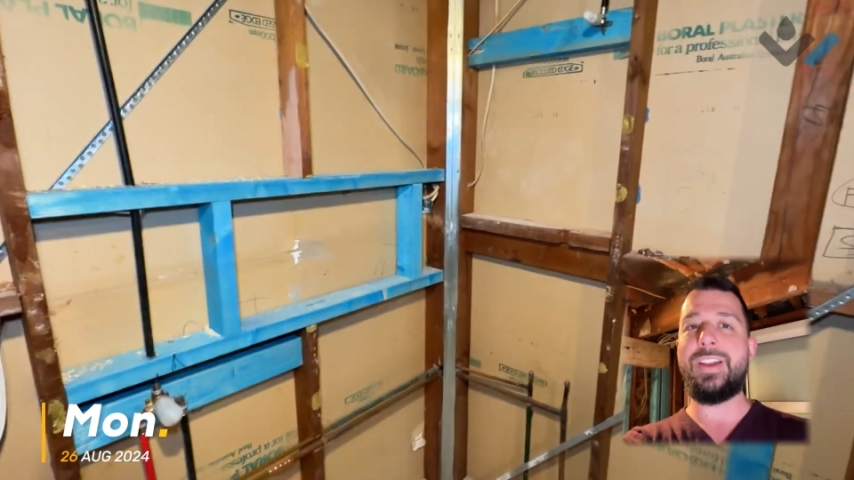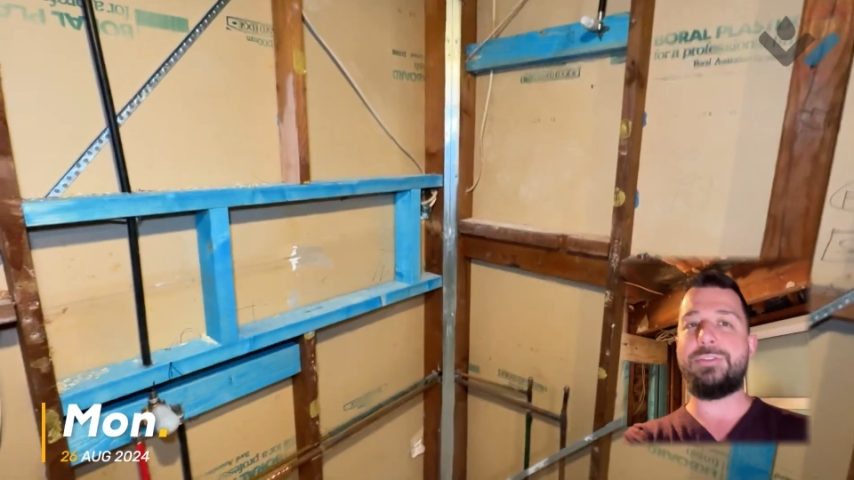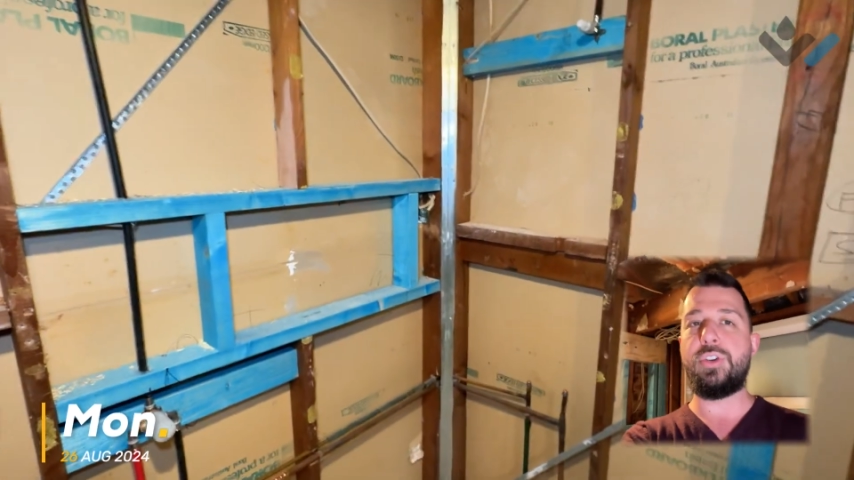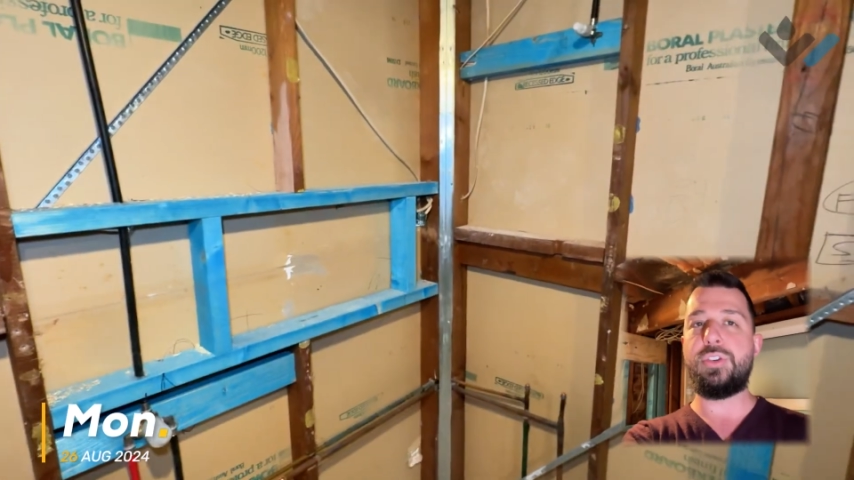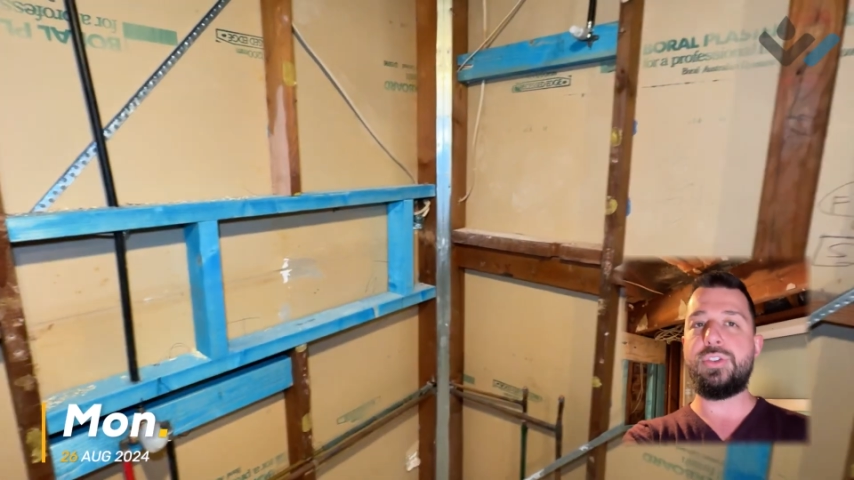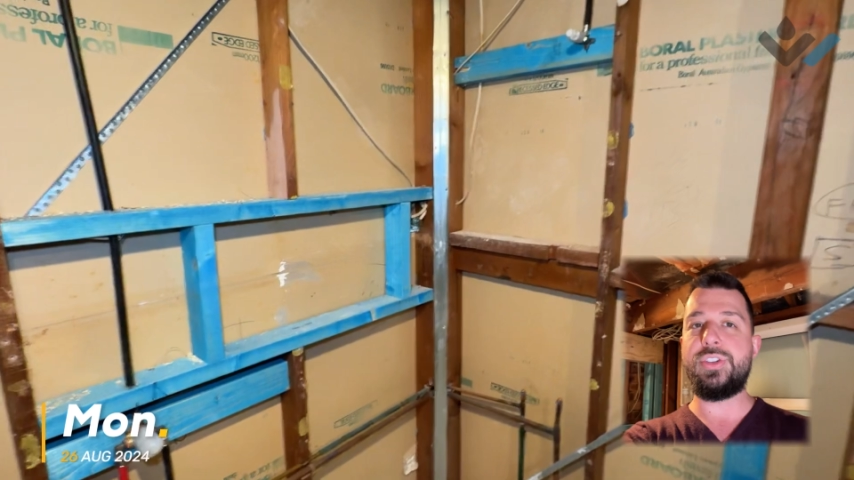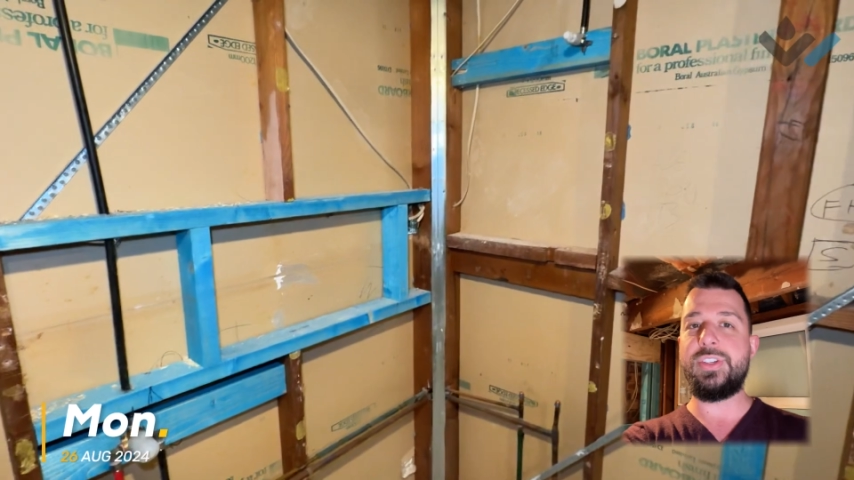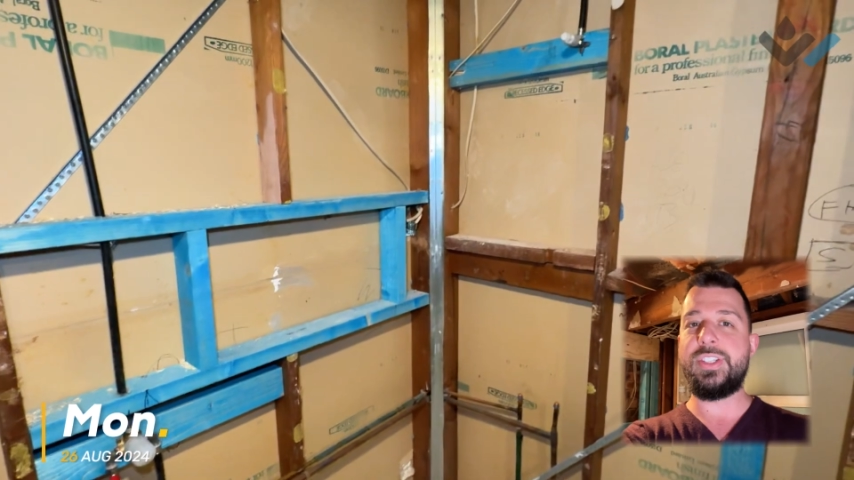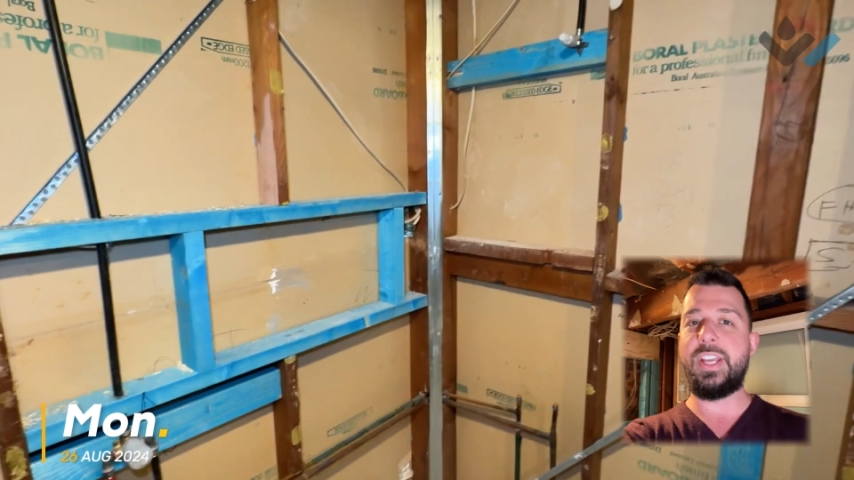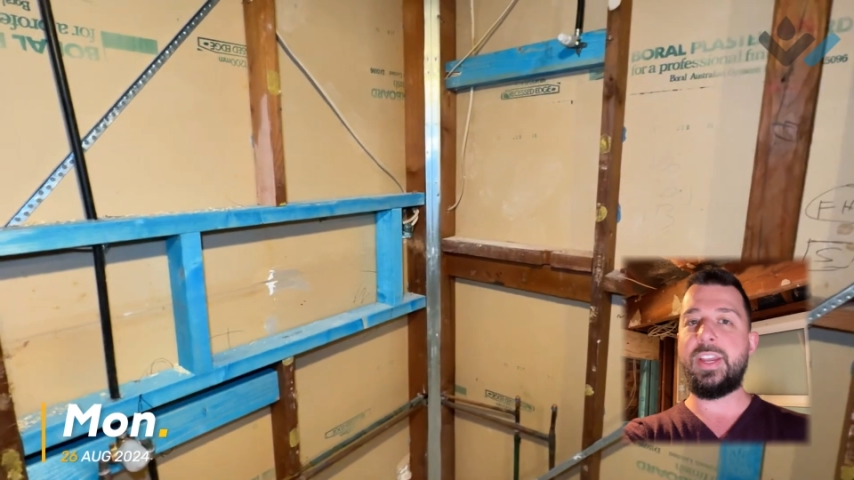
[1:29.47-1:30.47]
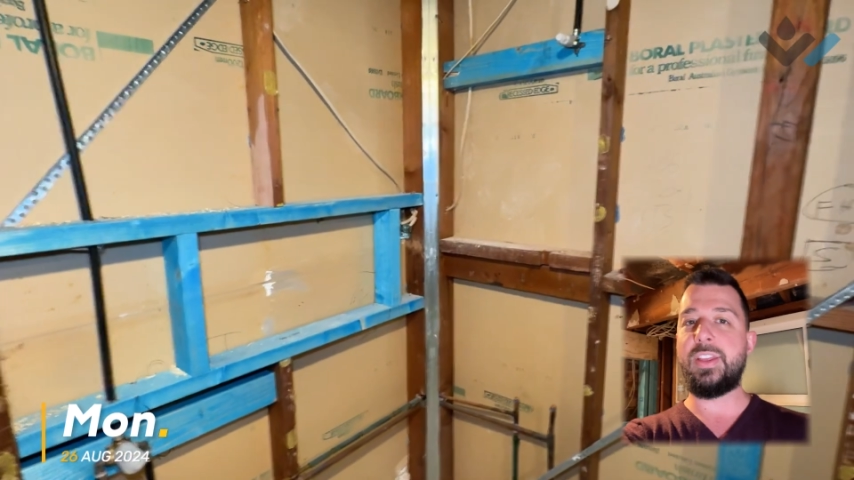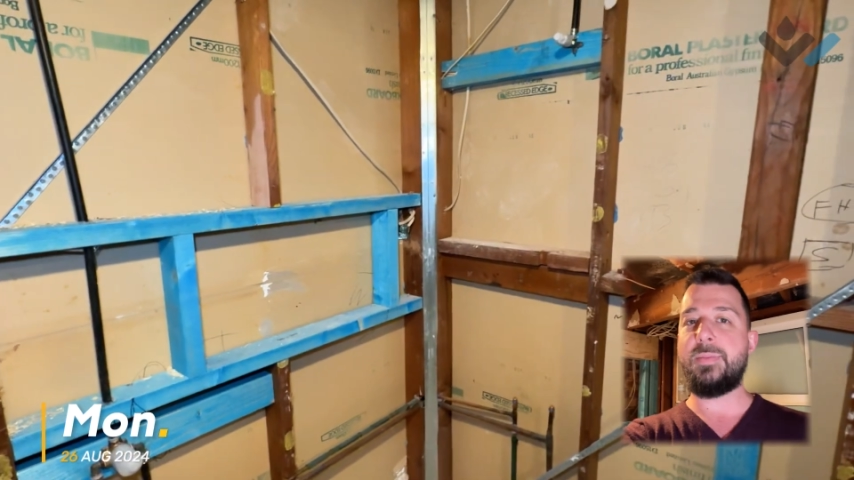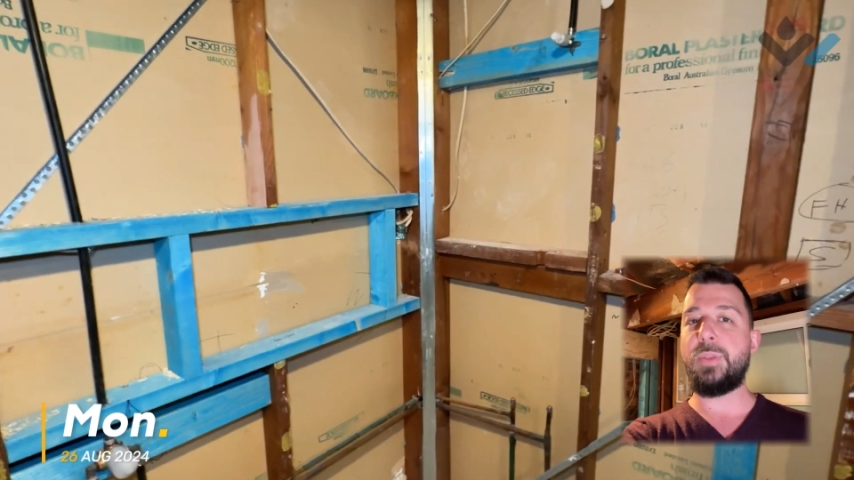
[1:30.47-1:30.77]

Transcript: if you're used to seeing them